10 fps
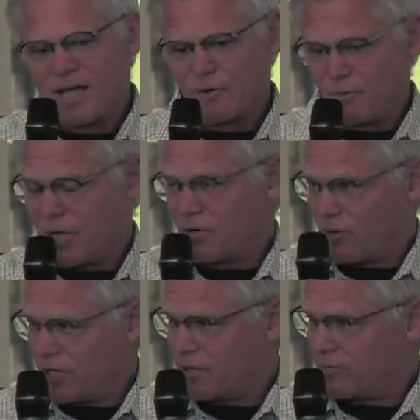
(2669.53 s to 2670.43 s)
and we made
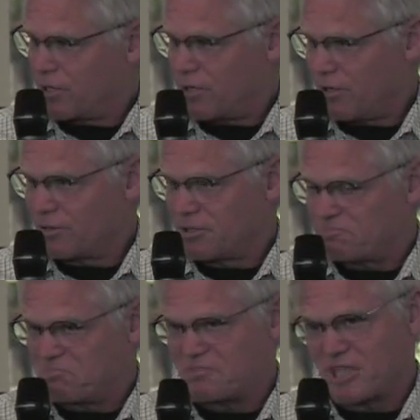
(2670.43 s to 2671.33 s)
one and we called it
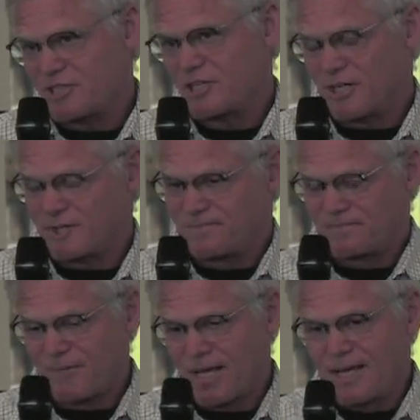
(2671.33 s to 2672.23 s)
Saison,
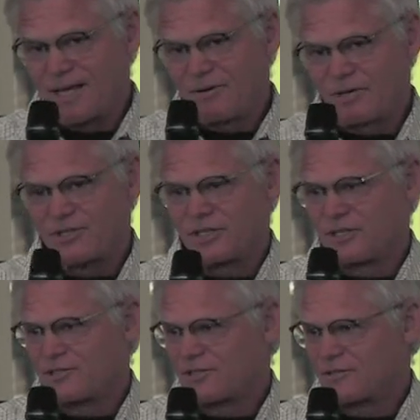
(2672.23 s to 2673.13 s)
which
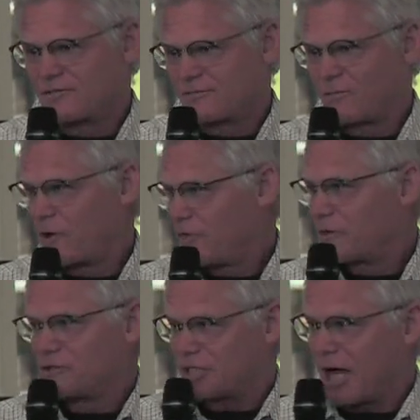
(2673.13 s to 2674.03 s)
is what
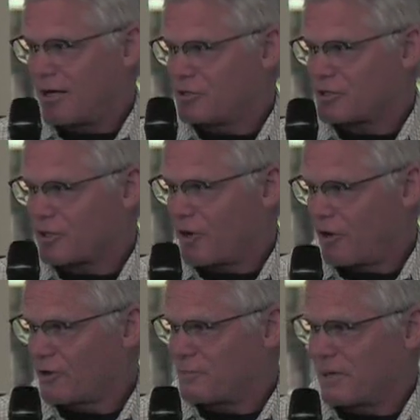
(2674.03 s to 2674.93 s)
those styles are
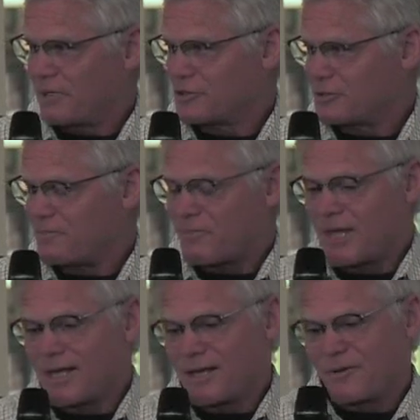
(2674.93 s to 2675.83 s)
called in Belgium.
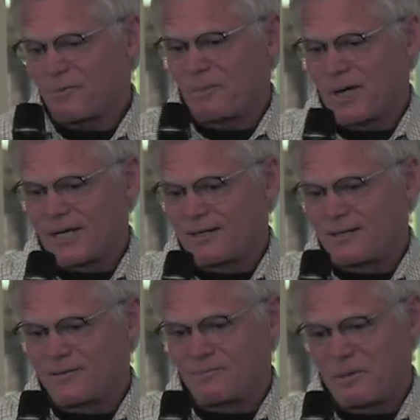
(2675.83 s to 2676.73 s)

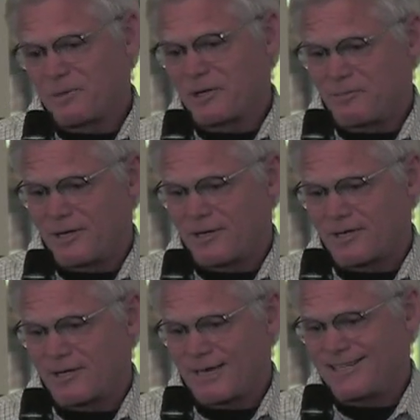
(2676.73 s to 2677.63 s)
But people in
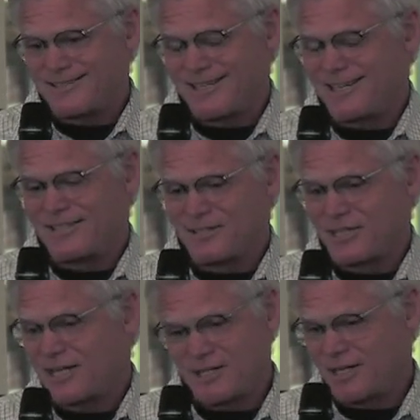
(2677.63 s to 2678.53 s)
America can't say
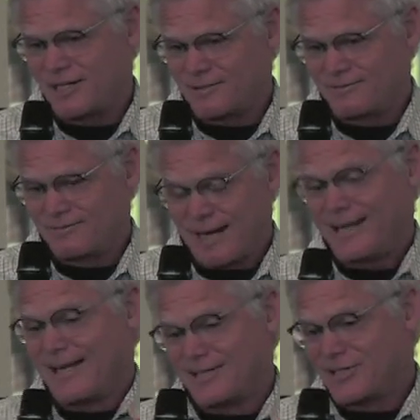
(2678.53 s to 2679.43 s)
Saison. I
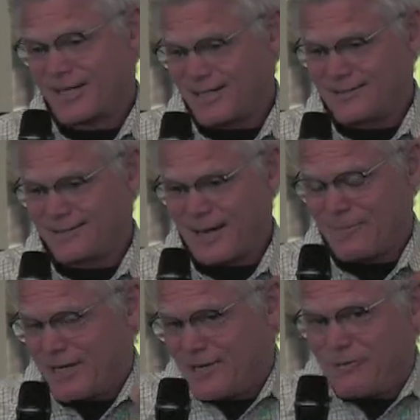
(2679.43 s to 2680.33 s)
can't say it. I
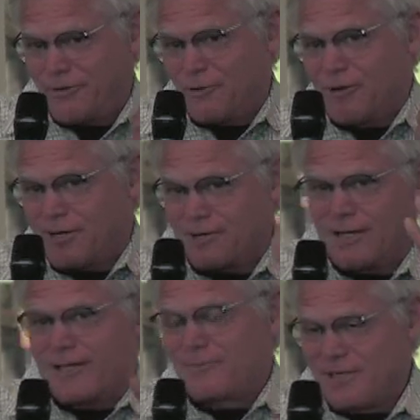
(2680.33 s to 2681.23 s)
mean, you feel weird,
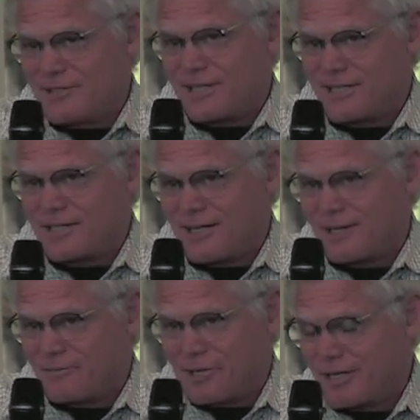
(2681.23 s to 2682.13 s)
like, give me a
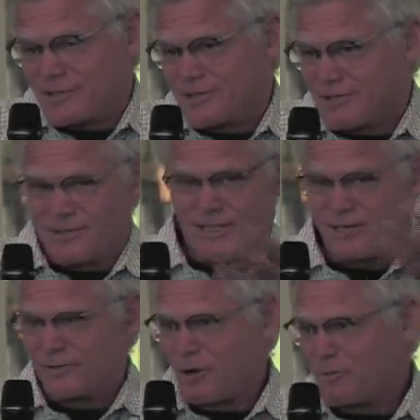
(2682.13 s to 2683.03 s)
Saison. What is it? You
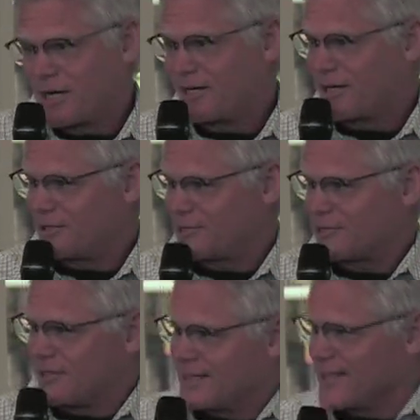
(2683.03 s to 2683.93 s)
know, nobody knows.